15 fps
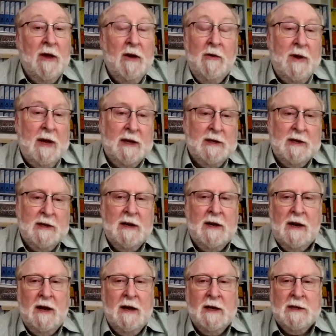the
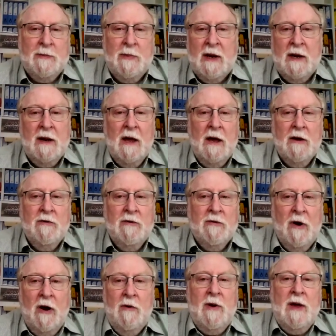OECD has been
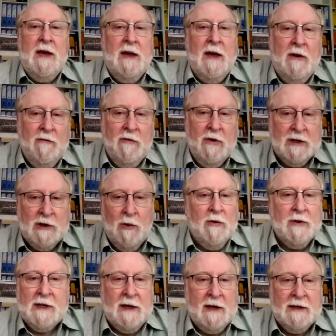growing in
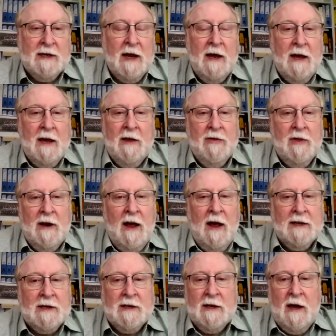resources in the last
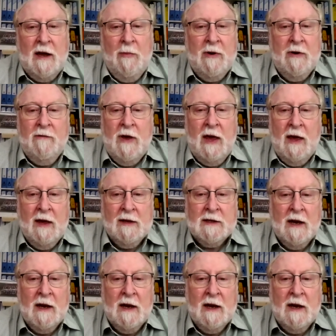couple of years,